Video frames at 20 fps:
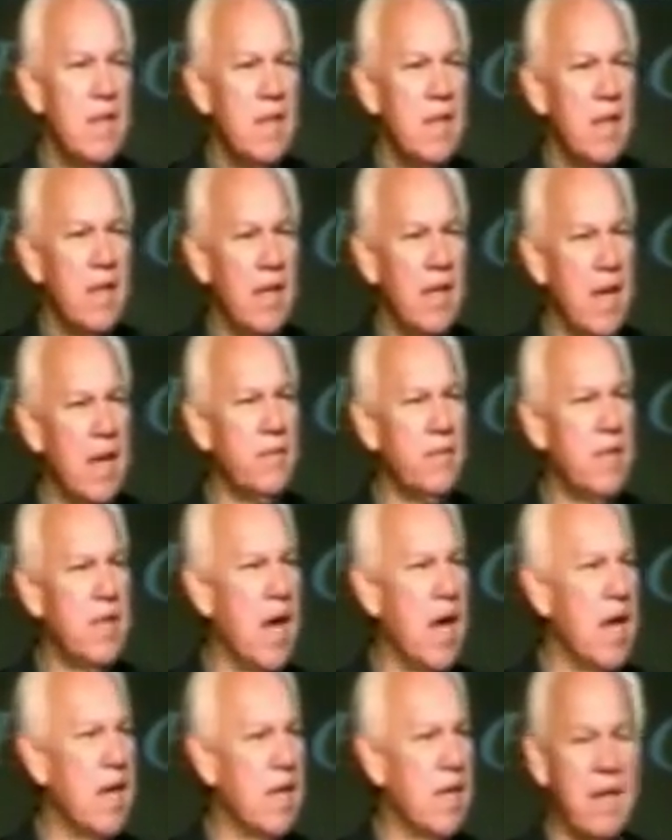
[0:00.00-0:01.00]
Love
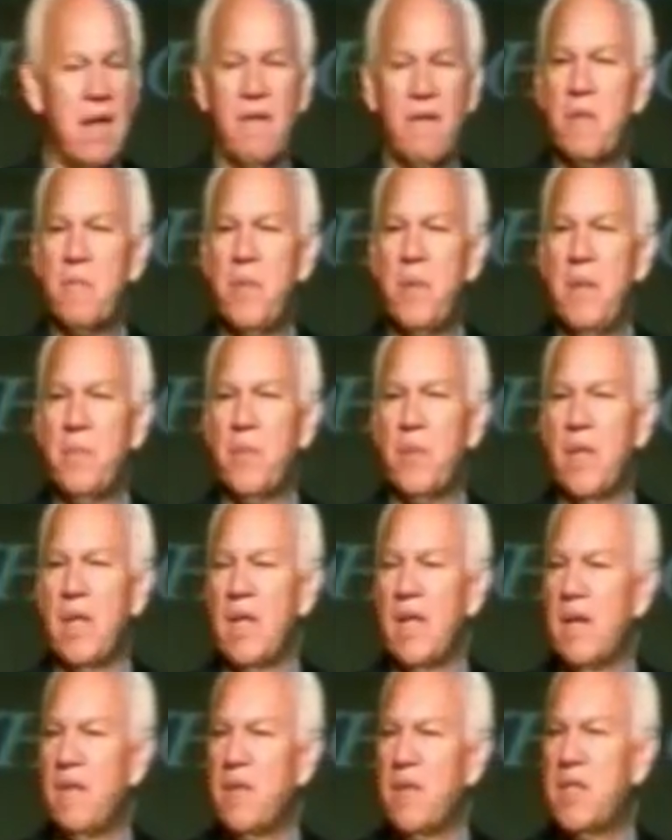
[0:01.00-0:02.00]
God, love the people, and
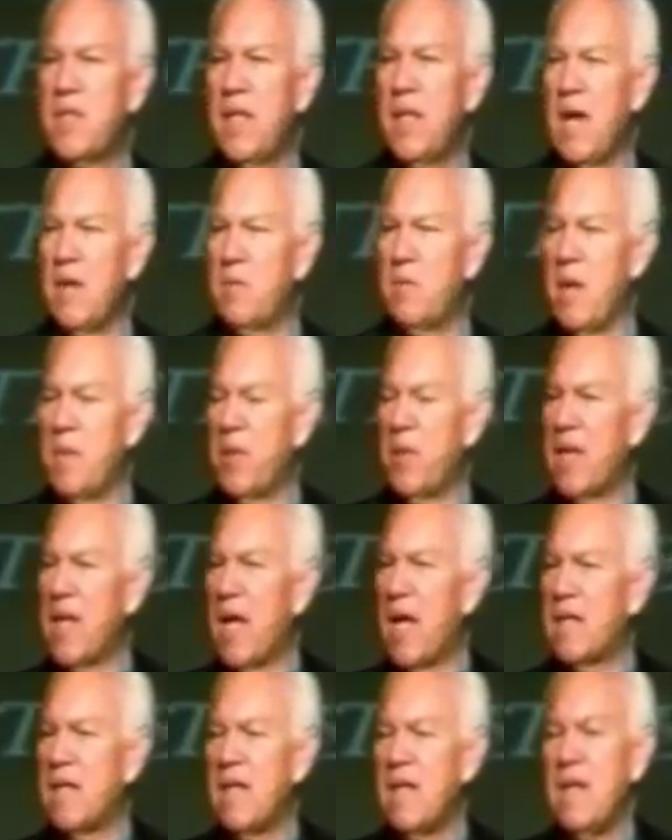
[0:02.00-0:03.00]
love the city. I remember
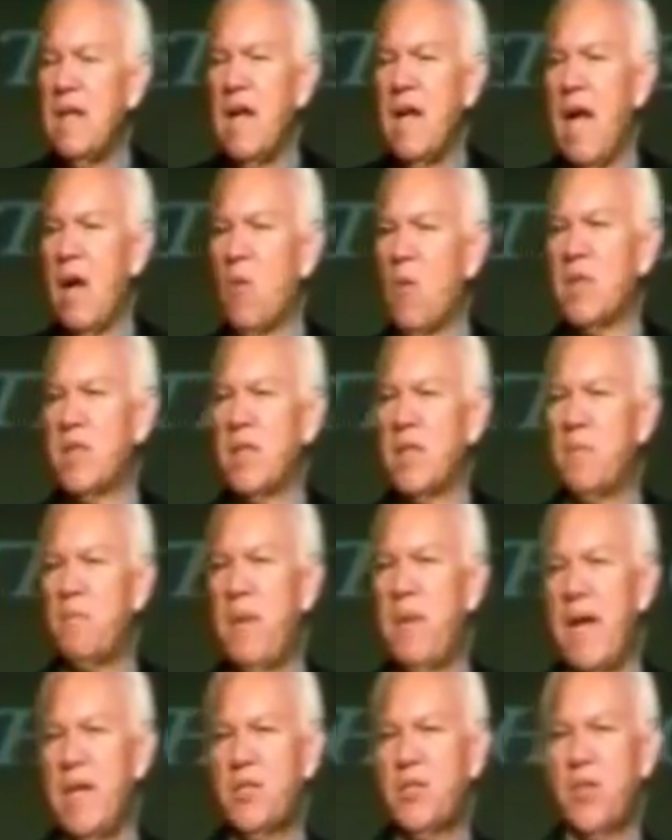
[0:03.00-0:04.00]
that I wasn't a
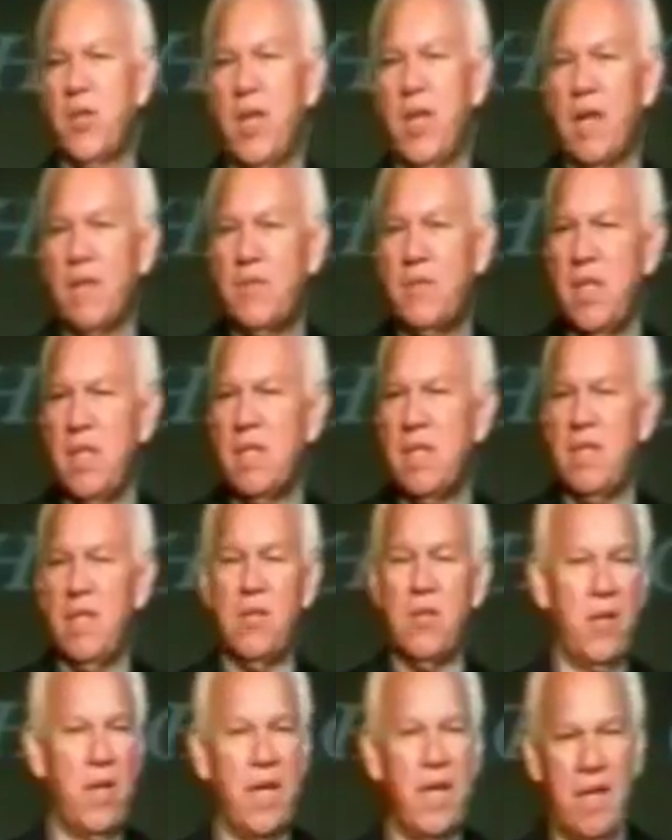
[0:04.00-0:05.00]
pastor yet of TC
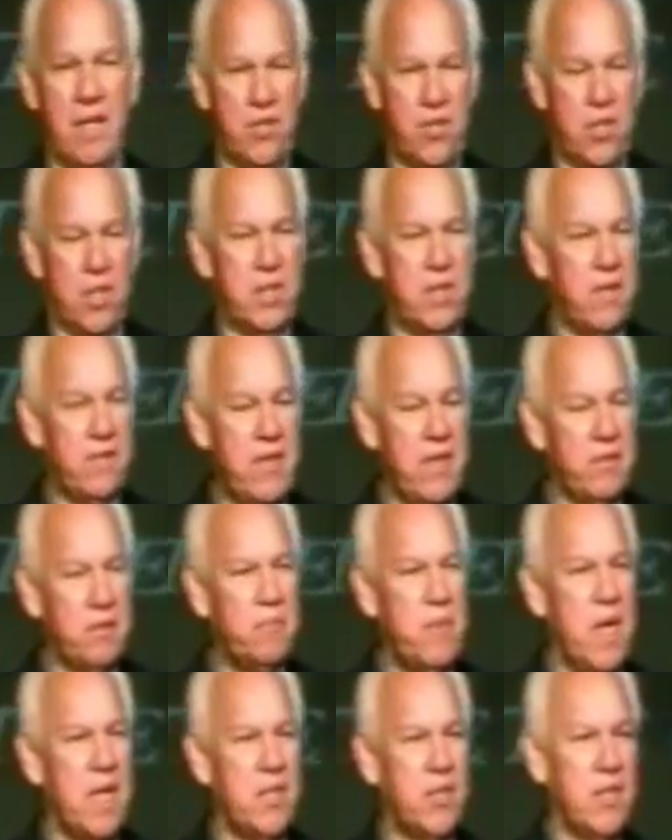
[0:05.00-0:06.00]
or any church. I've never
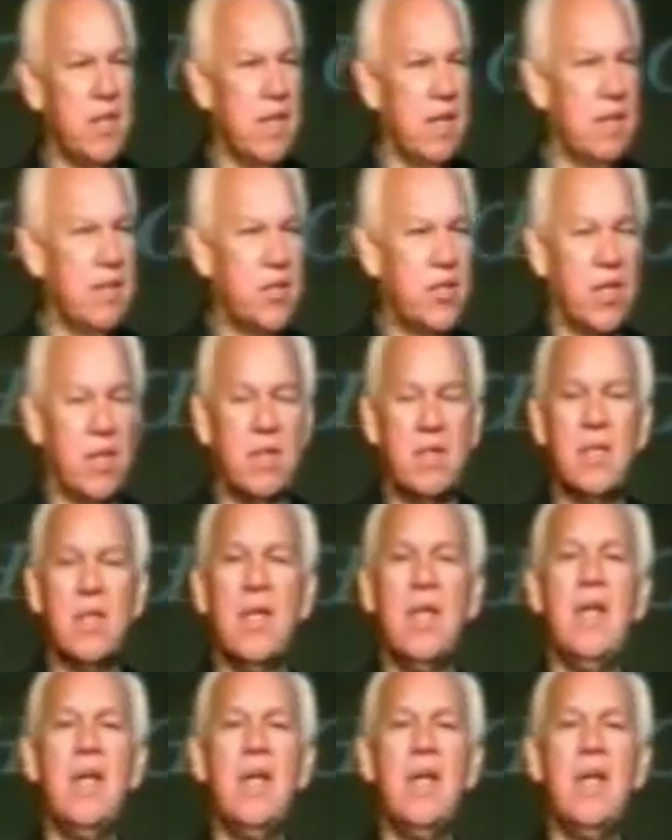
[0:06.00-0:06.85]
pastored another church.